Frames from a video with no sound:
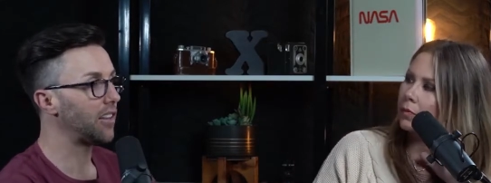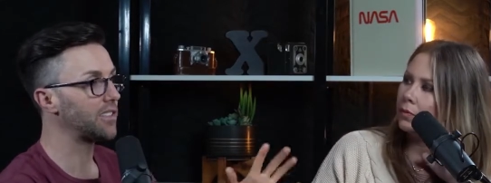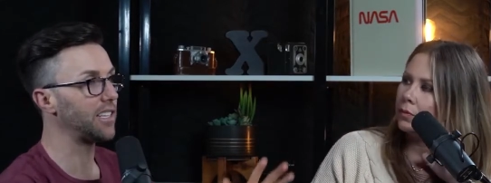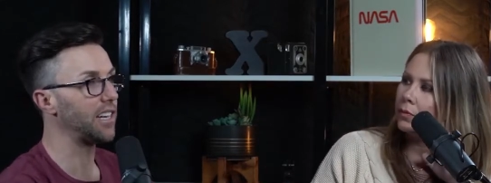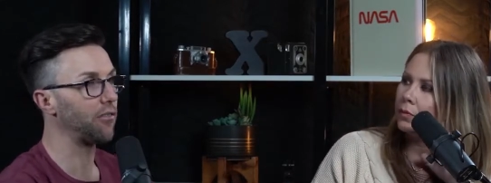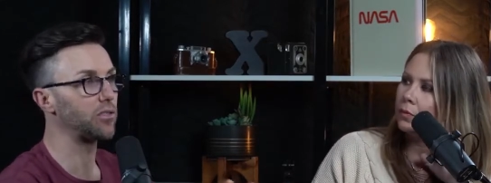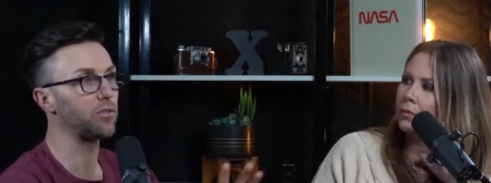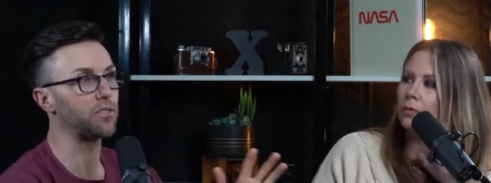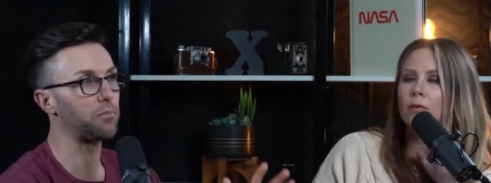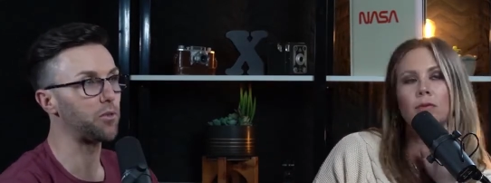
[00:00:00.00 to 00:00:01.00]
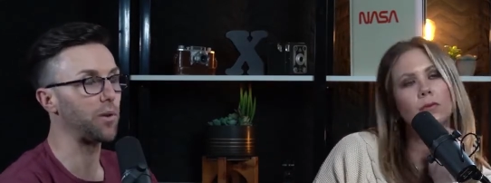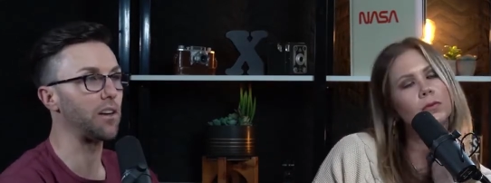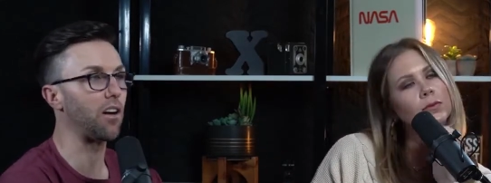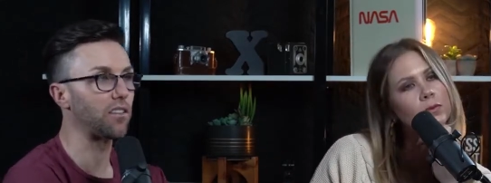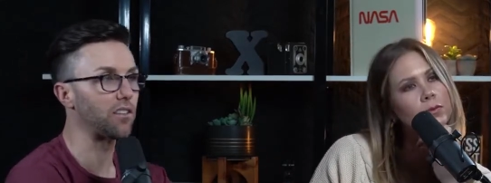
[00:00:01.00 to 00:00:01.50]
Speaker 1: Tell us the differences
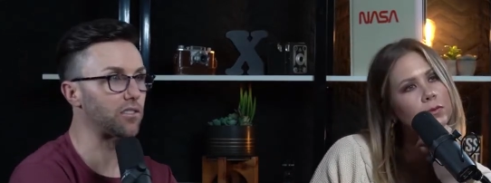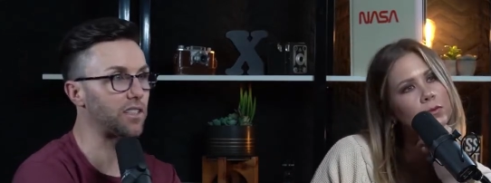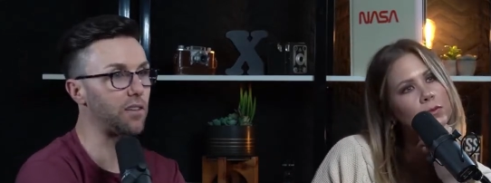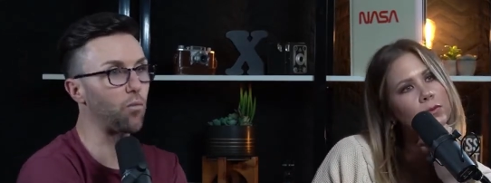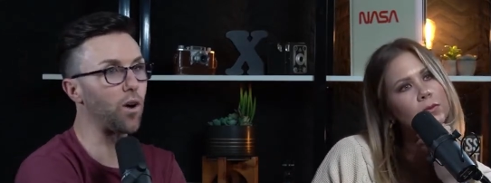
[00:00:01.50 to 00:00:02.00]
between all of those